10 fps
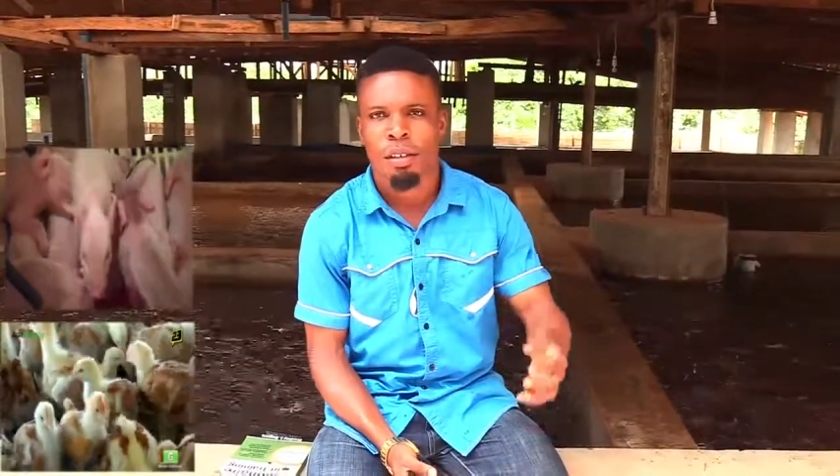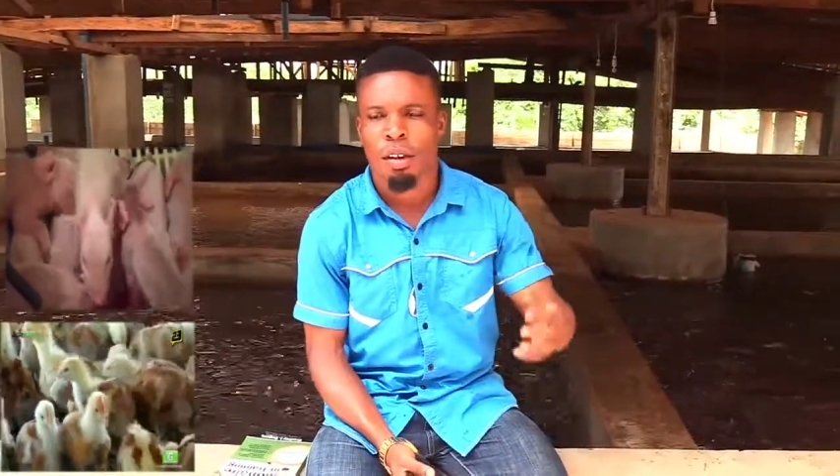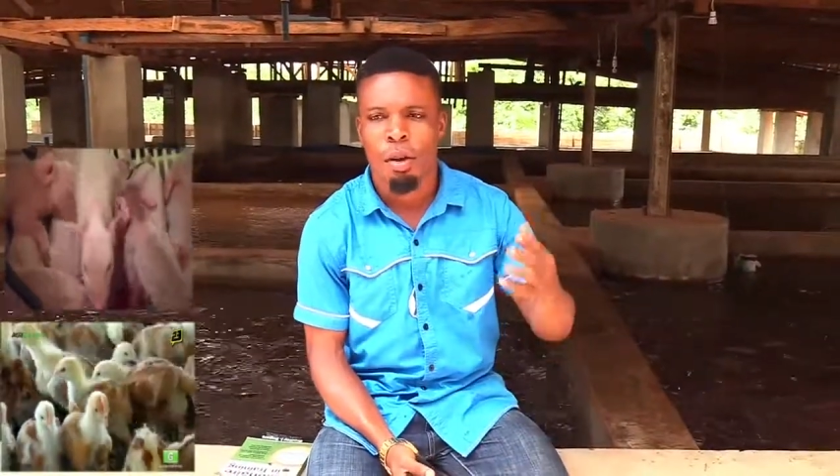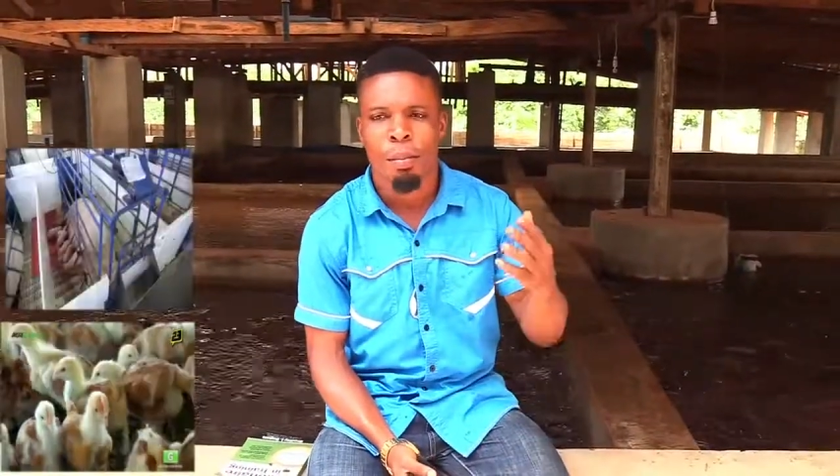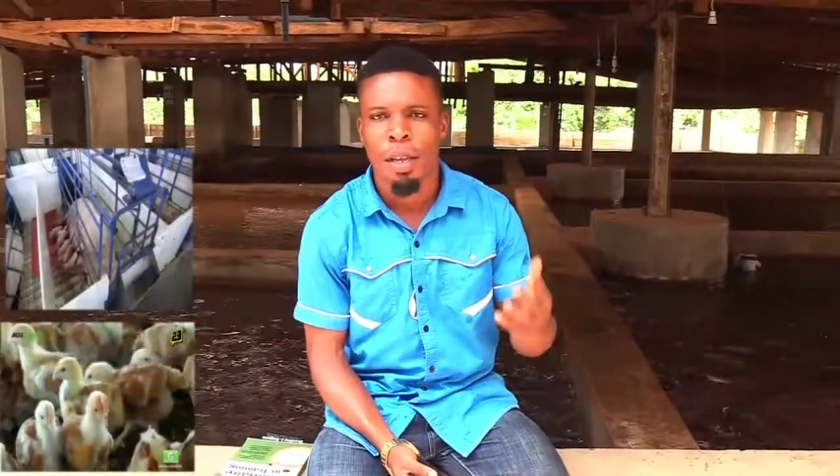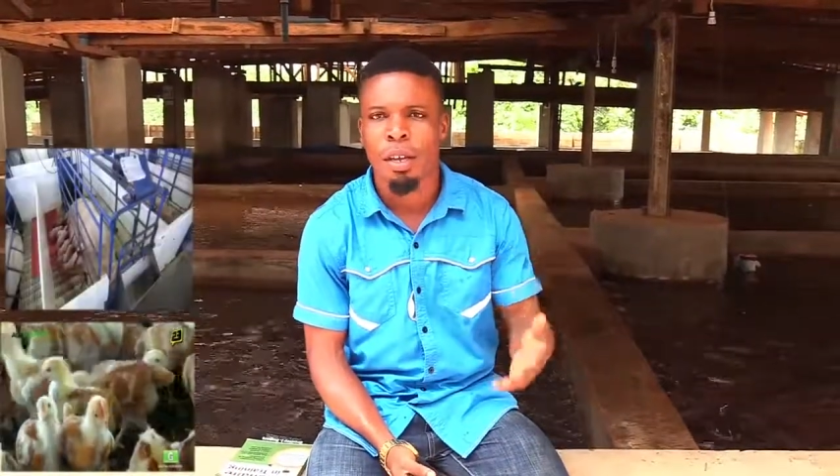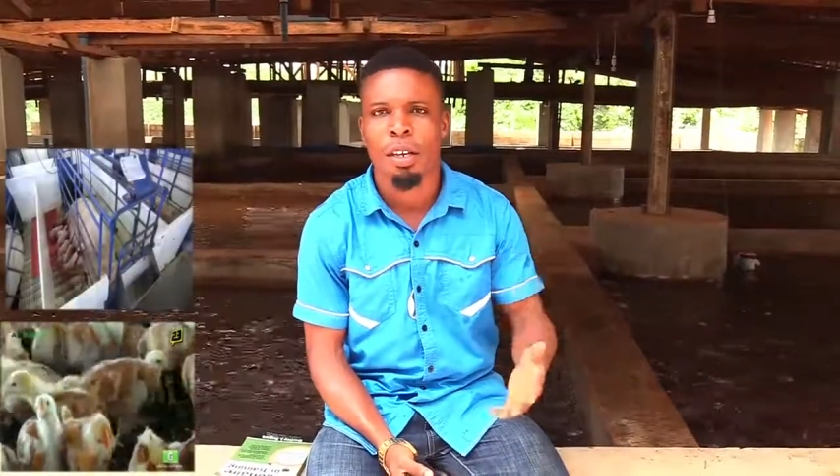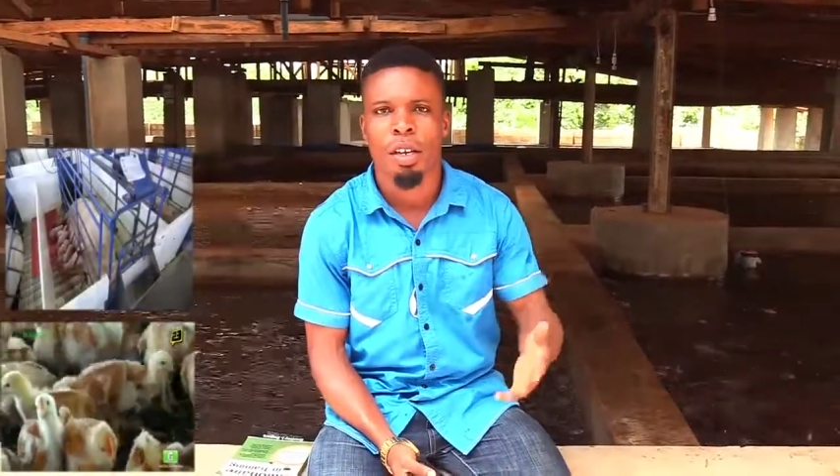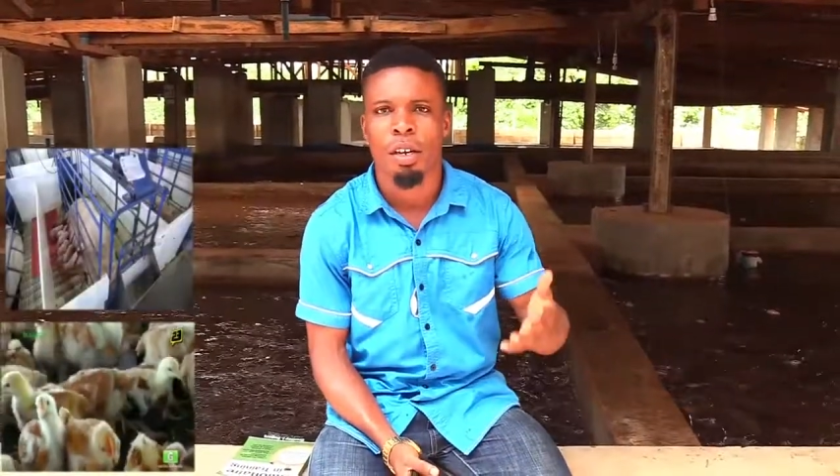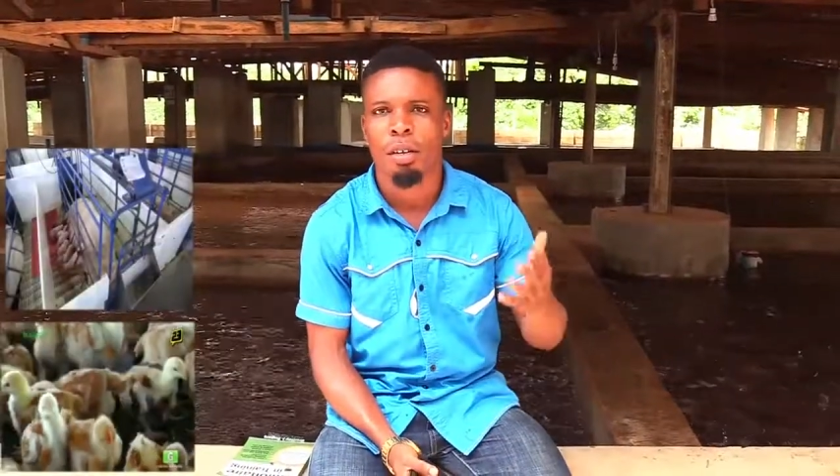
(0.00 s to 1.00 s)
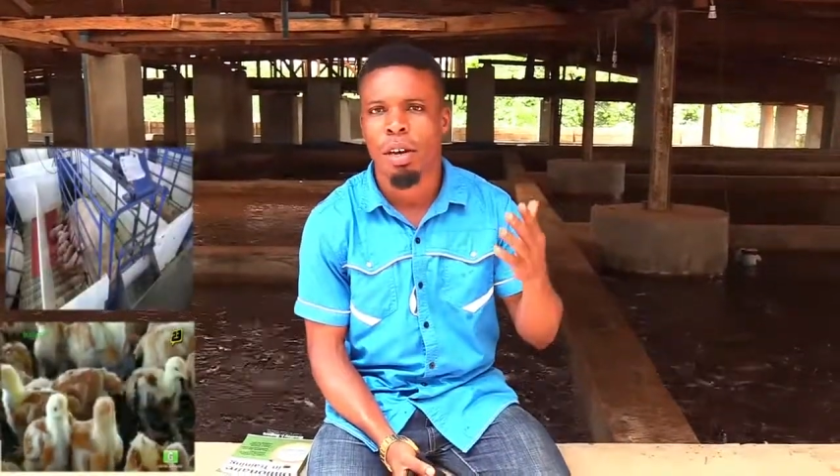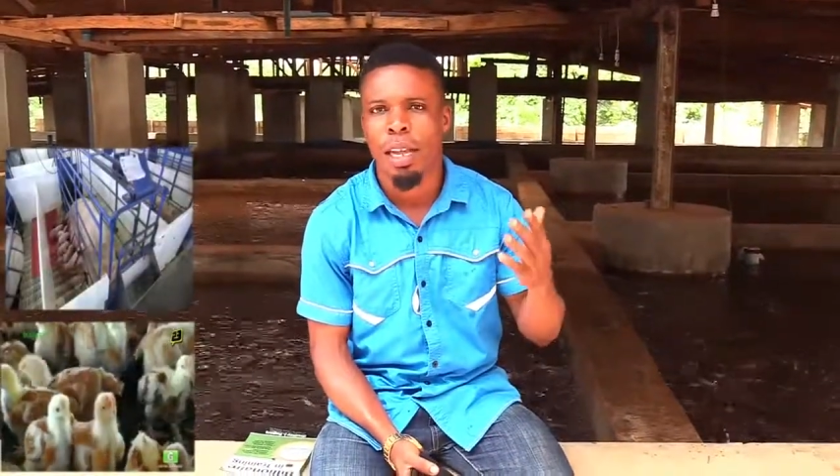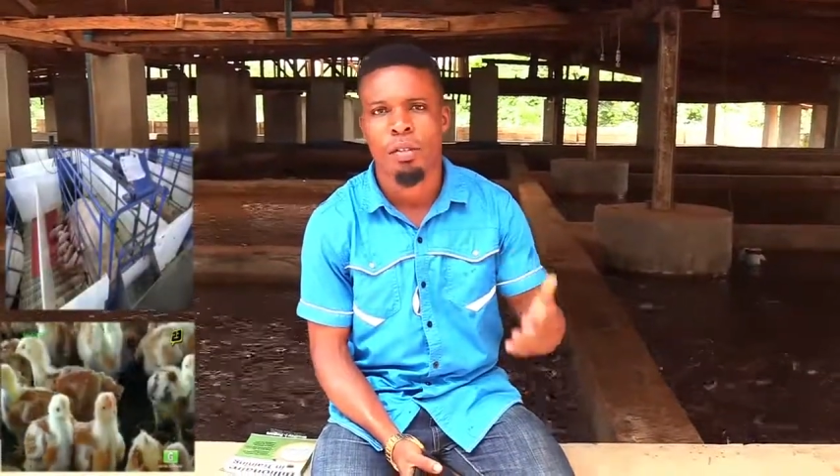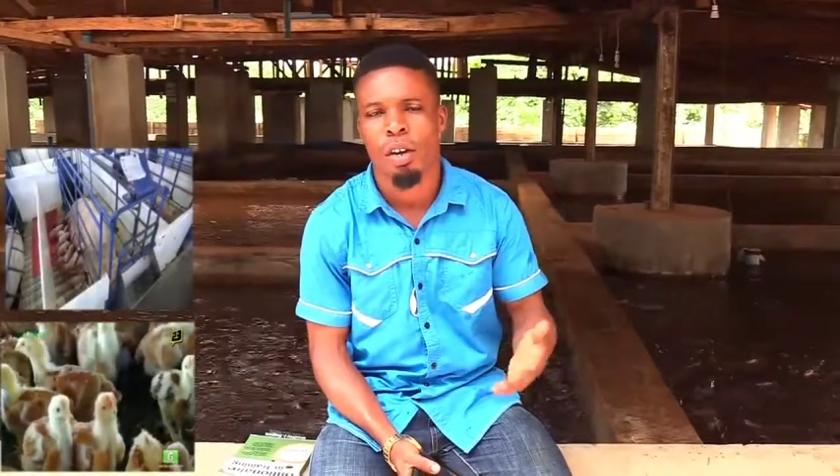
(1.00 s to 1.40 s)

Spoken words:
or piggery or grass